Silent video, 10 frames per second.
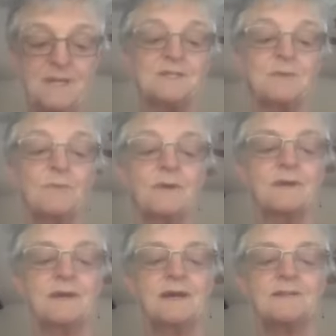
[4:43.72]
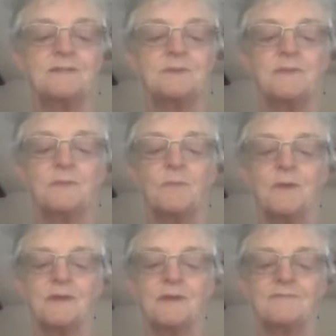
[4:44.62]
to doing the
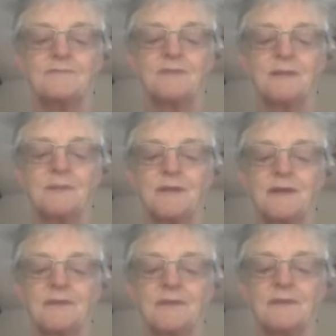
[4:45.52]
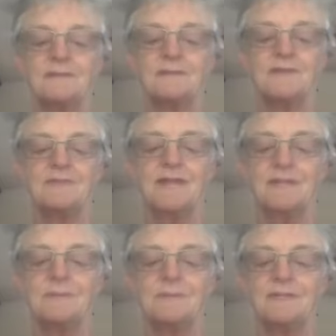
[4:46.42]
work of following other
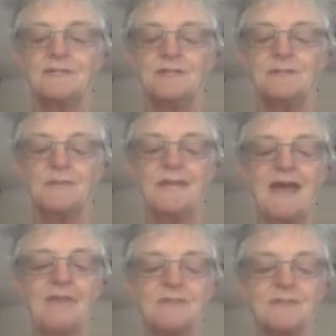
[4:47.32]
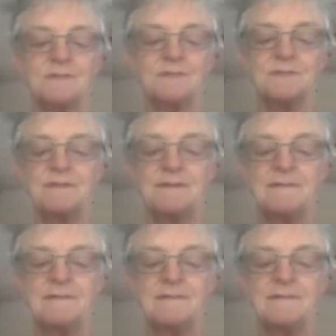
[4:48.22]
available legitimate avenues.